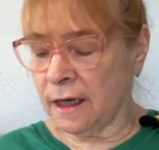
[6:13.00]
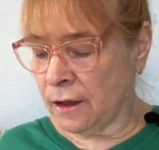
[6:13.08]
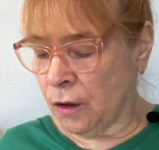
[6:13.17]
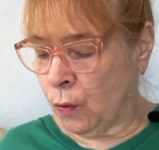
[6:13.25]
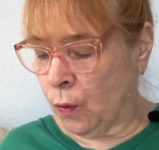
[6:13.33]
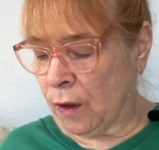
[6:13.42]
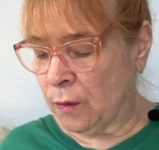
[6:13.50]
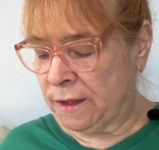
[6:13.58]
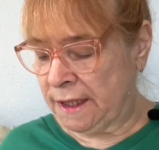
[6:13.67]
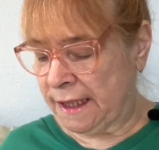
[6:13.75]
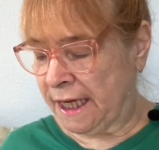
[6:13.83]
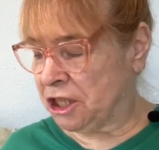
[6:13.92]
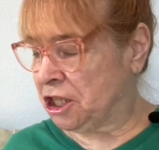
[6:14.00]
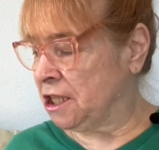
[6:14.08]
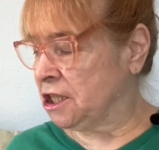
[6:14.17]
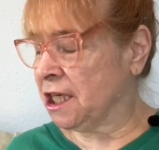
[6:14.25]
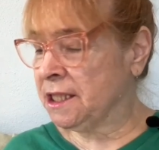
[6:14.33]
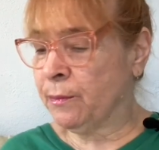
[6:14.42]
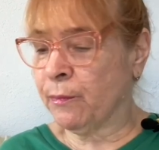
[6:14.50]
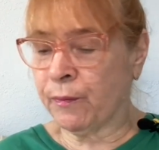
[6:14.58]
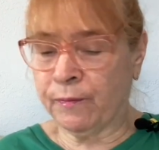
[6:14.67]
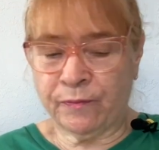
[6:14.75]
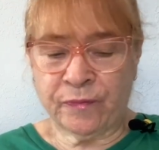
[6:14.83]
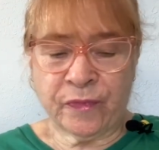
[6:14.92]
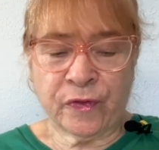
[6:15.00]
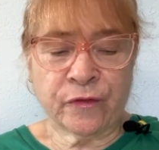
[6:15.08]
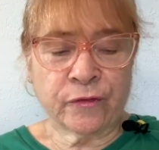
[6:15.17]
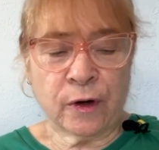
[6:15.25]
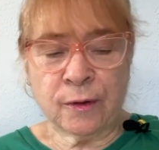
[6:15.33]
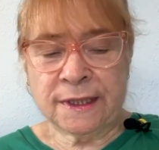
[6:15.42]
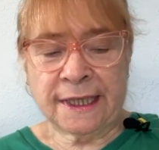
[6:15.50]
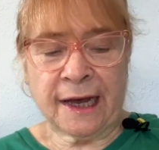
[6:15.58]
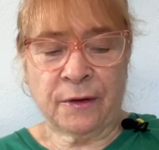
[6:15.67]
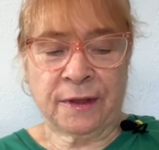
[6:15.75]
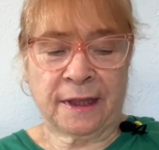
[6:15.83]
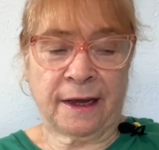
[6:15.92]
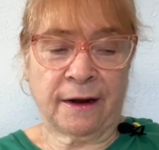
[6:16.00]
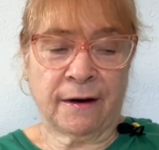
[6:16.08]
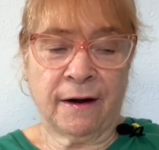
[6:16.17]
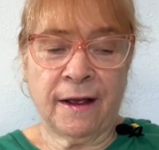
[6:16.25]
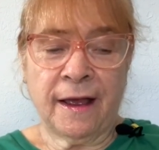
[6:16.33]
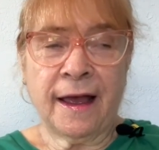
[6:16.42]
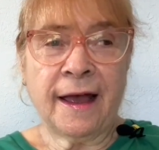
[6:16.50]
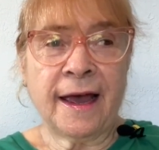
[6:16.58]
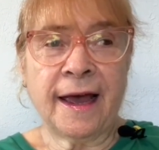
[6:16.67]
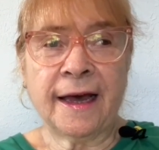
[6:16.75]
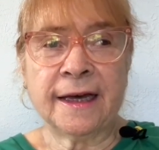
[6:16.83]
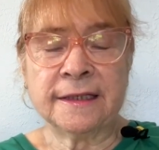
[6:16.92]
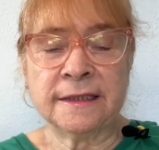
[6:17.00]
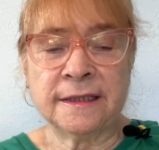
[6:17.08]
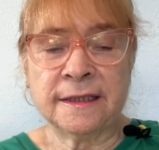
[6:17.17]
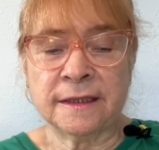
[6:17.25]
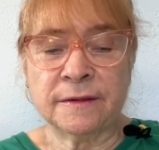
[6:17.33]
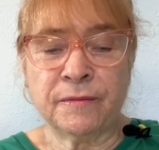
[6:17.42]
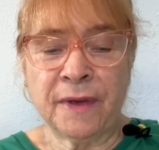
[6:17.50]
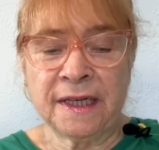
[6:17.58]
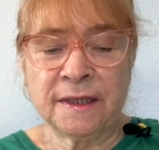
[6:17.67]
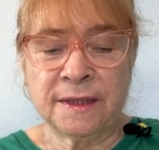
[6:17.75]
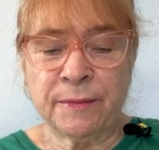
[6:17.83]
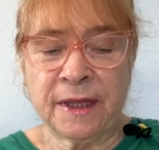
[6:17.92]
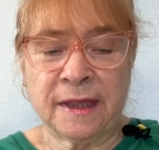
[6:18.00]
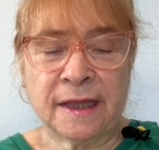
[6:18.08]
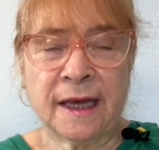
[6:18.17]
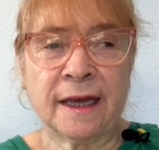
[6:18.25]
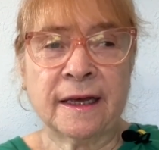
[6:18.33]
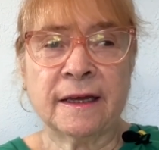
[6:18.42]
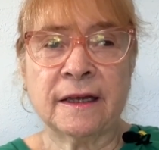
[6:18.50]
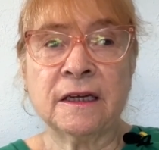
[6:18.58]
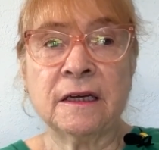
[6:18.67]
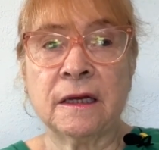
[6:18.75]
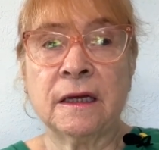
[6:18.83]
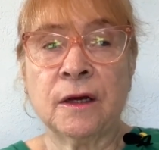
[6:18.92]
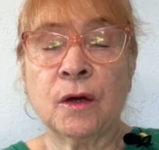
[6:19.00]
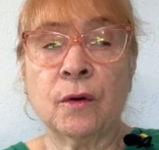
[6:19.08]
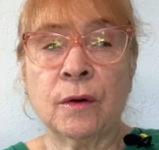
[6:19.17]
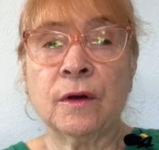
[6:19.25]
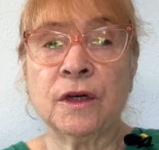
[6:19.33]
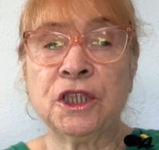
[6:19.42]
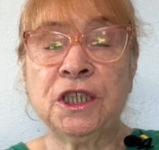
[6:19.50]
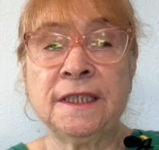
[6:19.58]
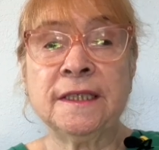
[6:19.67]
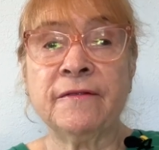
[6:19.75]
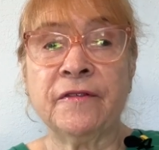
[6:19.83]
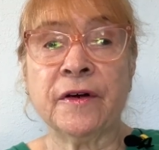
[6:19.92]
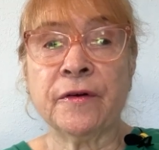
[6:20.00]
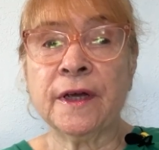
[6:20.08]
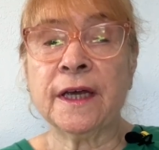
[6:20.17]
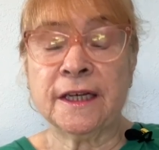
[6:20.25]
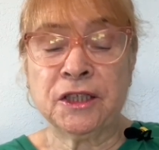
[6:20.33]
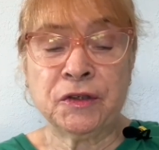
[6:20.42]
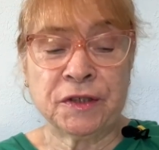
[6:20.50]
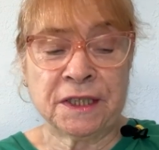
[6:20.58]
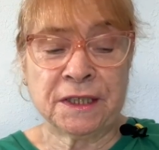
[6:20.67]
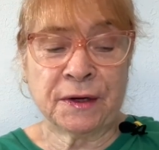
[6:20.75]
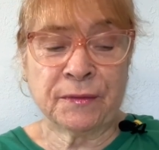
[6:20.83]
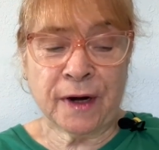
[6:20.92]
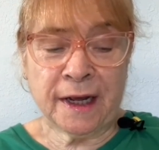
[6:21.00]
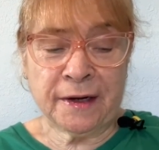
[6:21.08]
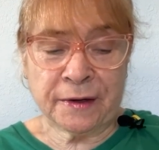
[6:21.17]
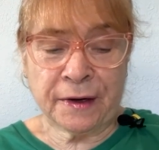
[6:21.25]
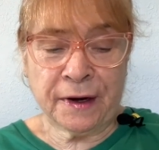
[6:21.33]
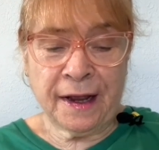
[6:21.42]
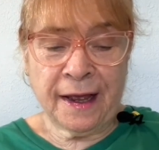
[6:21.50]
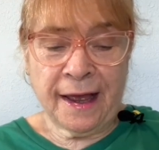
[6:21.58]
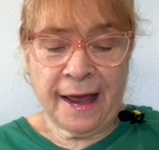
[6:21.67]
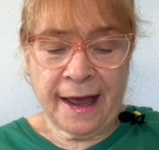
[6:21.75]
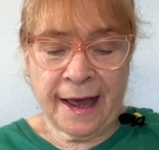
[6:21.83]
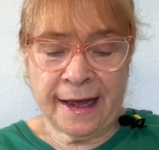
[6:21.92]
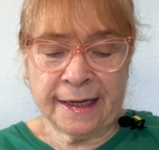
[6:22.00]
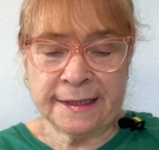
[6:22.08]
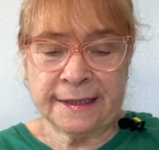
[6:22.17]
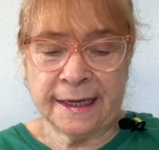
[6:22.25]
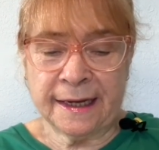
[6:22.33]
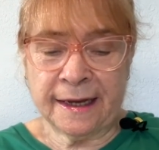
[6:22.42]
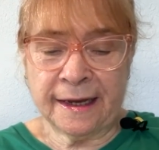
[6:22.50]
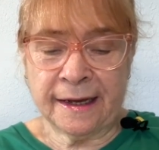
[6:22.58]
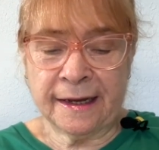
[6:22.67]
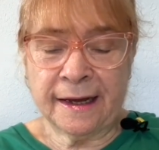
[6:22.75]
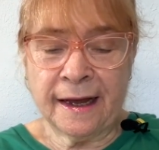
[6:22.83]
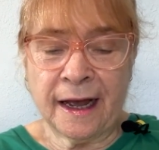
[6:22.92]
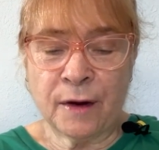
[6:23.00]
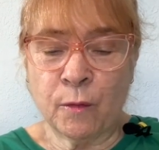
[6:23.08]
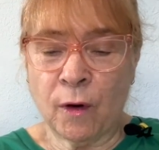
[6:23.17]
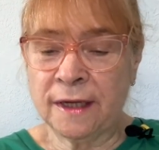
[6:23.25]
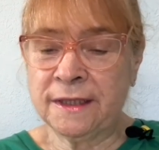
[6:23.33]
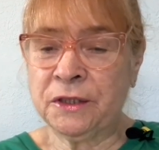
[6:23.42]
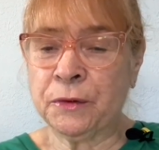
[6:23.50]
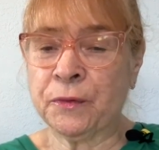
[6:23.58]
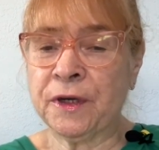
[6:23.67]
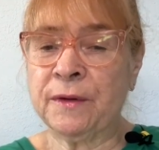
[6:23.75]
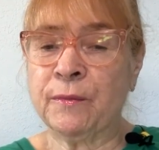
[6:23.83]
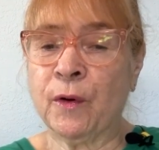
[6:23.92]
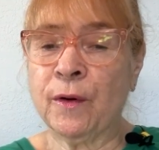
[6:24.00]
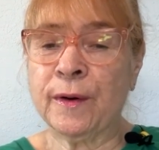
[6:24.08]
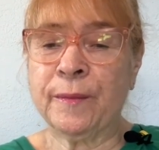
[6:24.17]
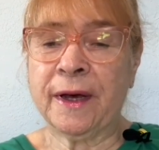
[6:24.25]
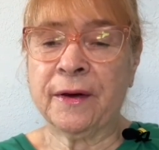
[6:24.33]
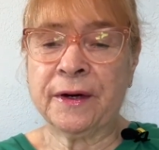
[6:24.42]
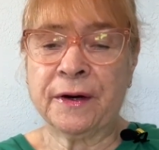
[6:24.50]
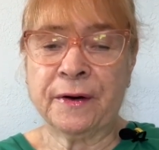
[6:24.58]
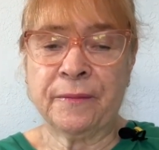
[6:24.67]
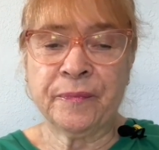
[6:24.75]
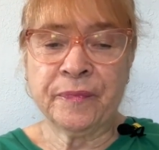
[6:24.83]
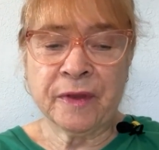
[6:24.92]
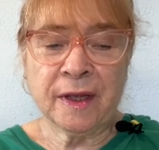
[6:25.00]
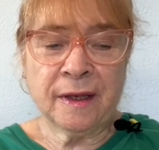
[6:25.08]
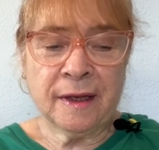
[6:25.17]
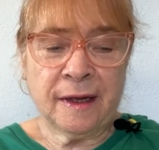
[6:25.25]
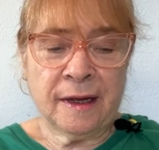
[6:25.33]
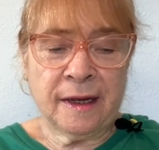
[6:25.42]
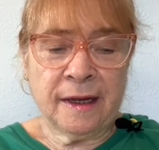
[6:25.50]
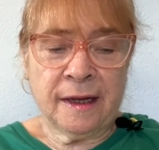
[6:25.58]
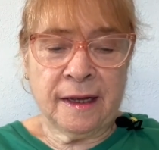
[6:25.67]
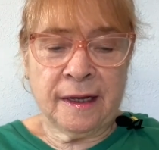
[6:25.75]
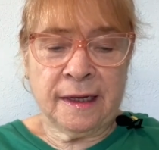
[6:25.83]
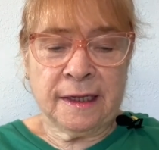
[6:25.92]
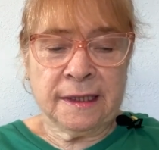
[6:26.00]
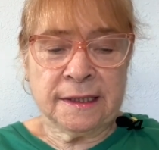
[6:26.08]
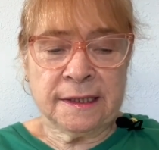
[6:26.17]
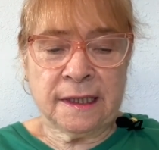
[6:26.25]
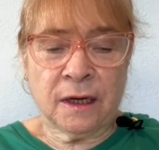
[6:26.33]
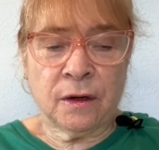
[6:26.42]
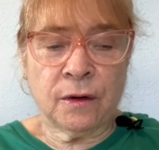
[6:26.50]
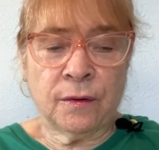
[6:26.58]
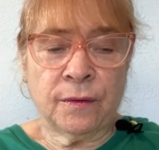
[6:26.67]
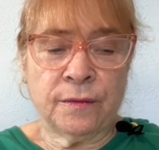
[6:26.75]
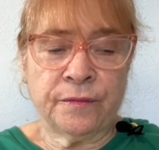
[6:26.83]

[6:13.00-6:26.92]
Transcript: quotes that she just throws out there, and makes me think she's a very interesting writer, and I want to read more about her. So